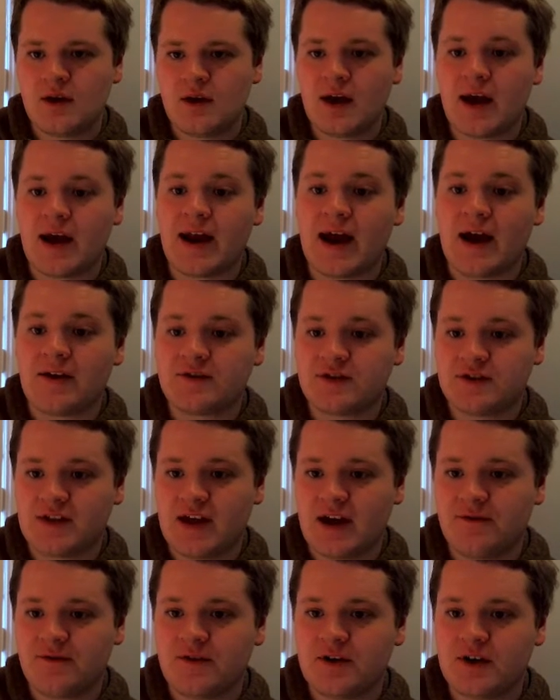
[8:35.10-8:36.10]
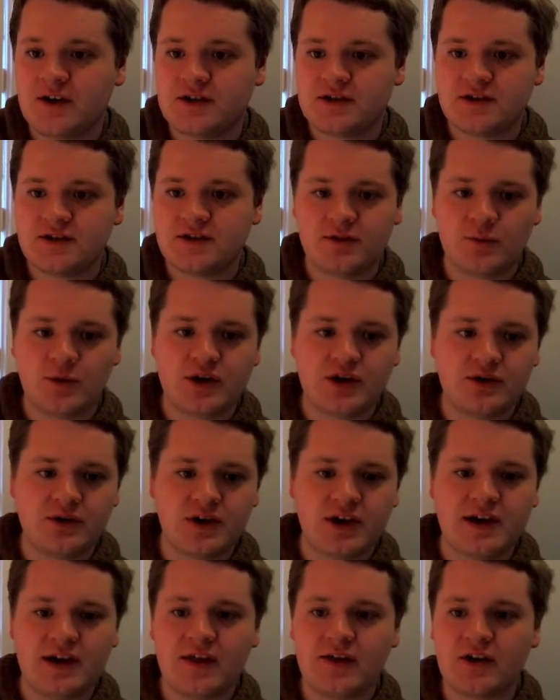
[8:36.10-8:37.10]
And after that verse, we're doing
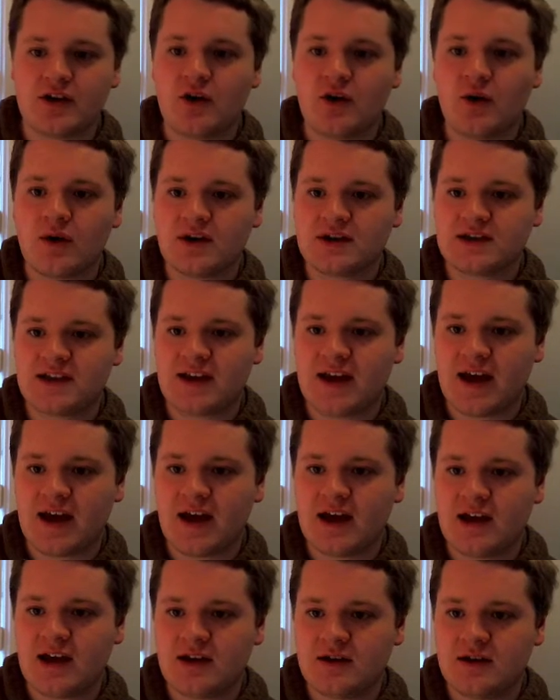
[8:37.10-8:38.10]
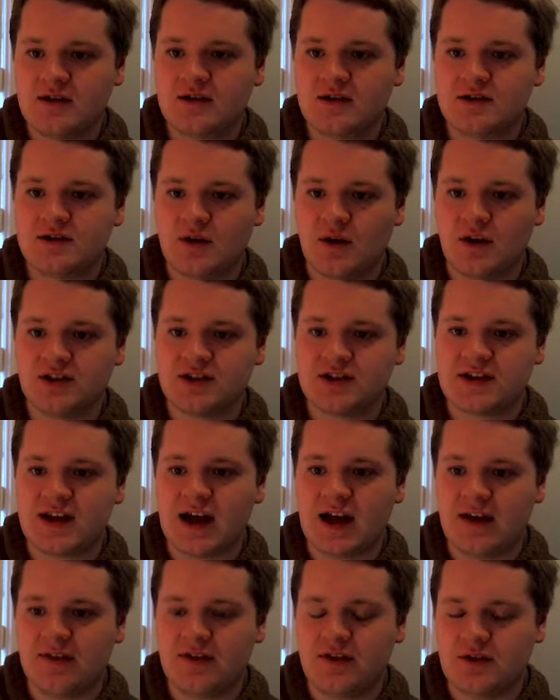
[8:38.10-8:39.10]
another chorus again, so I'll just
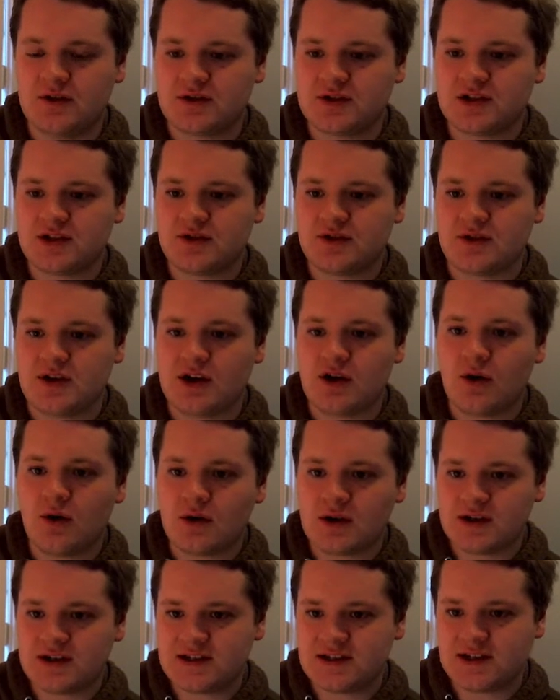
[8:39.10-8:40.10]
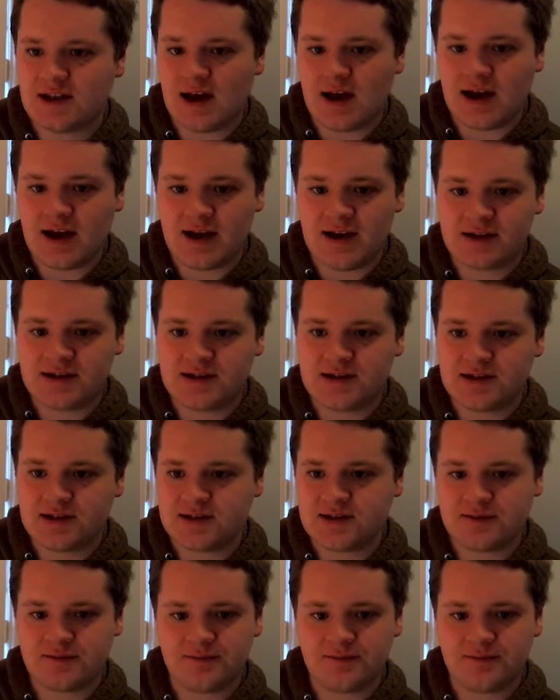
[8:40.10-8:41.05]
add those 3 chorus slides.